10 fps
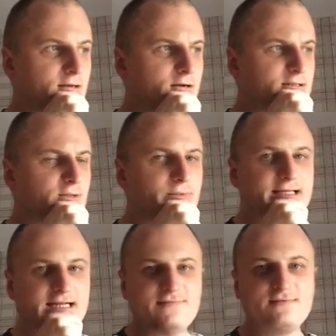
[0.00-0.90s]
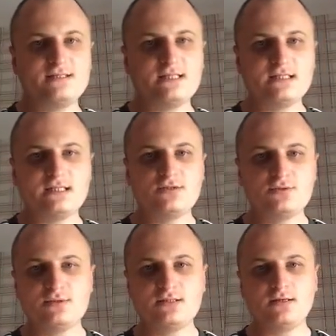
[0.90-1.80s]
Or to the week after,
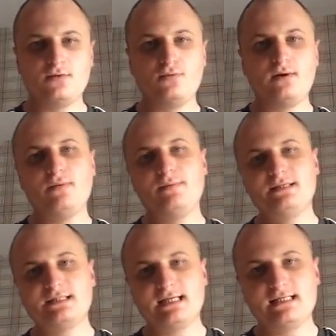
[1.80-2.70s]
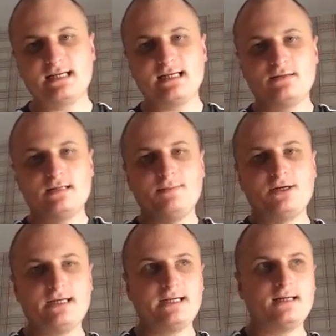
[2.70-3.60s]
since when we signed Angel Di
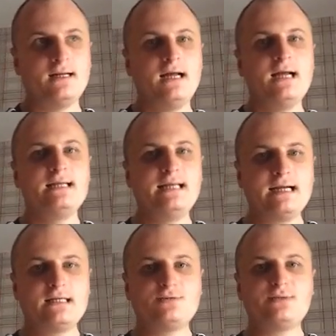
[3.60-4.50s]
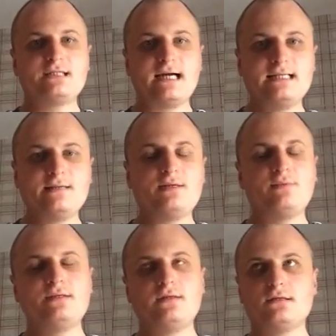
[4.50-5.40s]
Maria? Yeah, because we signed him,
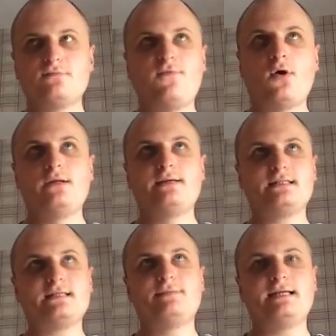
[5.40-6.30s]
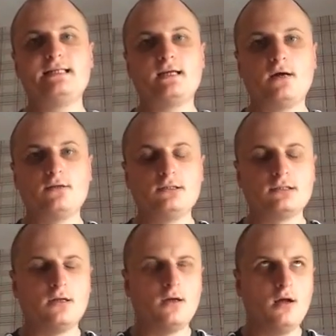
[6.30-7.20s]
then we lost 4-0 against MK
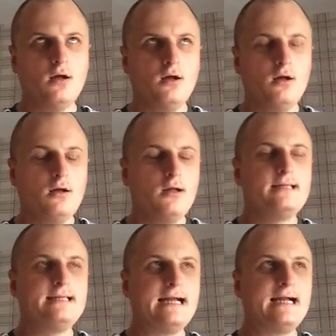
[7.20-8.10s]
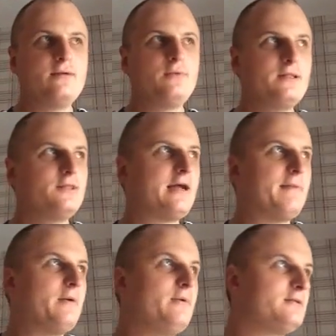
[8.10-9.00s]
Dons. Yeah, well,
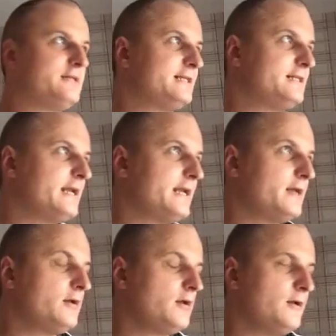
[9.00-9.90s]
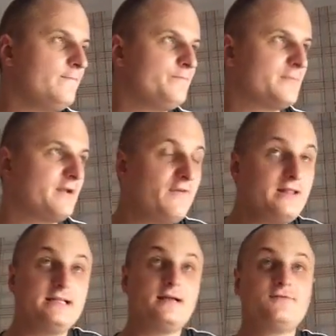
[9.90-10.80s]
that went well, didn't it?
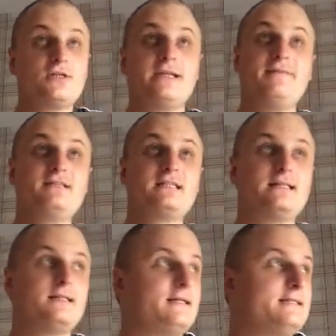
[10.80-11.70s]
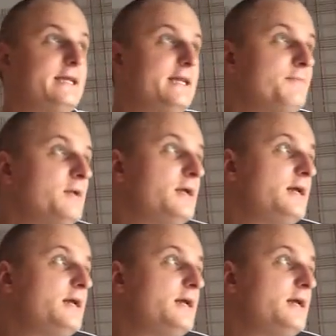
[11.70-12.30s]
Funnily enough, Johnny Evans started in that game.